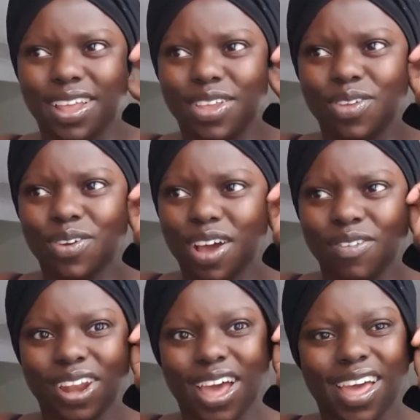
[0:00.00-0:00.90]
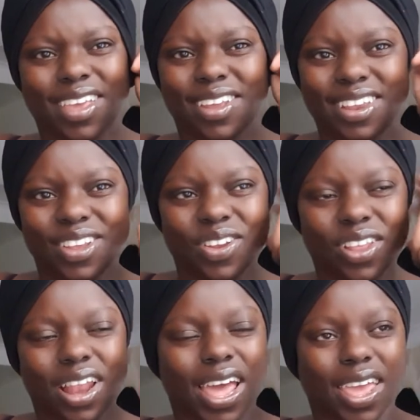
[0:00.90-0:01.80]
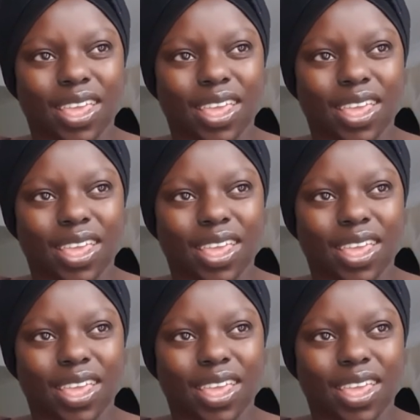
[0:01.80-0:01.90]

You don't have an iron?